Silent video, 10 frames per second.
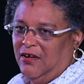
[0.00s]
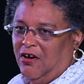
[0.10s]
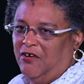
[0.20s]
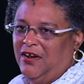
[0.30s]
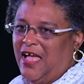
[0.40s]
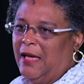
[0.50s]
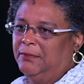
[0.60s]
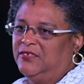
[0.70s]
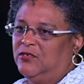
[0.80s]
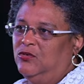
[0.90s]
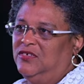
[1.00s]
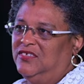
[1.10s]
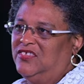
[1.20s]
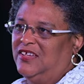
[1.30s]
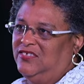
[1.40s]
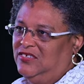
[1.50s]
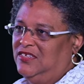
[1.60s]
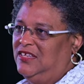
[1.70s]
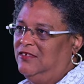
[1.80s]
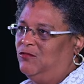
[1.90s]
are an absolute
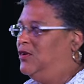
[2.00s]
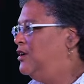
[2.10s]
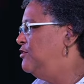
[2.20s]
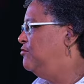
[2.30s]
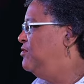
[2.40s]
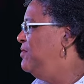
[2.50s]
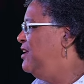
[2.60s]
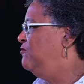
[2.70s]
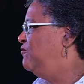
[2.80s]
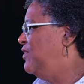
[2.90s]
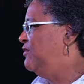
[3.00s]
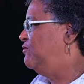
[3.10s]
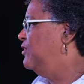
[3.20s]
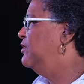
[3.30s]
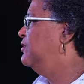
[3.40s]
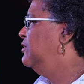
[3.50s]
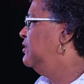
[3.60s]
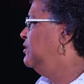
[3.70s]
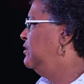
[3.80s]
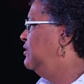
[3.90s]
necessity if we are to remain faithful
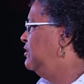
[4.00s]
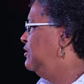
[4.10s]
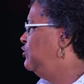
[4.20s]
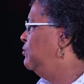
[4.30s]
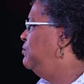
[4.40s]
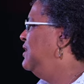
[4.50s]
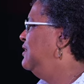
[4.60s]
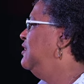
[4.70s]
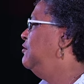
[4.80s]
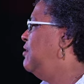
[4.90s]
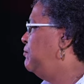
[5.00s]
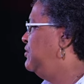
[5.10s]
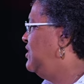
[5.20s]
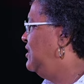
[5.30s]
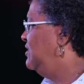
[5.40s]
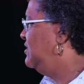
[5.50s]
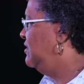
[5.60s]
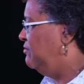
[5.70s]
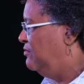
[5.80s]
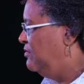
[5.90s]
to being their
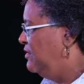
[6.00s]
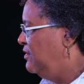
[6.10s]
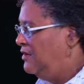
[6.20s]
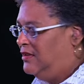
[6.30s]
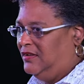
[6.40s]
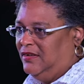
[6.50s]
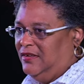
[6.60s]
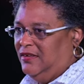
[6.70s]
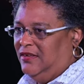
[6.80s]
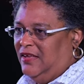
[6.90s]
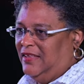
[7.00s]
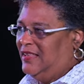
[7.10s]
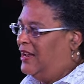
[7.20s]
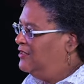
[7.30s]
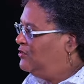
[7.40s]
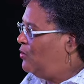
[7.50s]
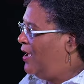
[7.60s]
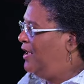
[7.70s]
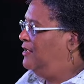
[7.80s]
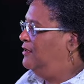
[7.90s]
representative. And that is
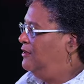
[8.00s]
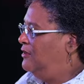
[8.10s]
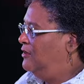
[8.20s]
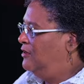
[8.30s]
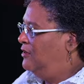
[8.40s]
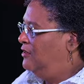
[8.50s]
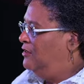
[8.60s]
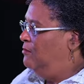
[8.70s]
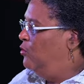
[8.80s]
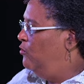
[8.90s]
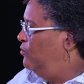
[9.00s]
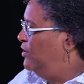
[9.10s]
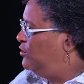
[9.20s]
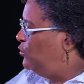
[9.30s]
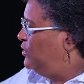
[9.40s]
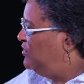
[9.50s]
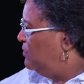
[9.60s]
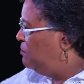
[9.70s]
why the movement towards the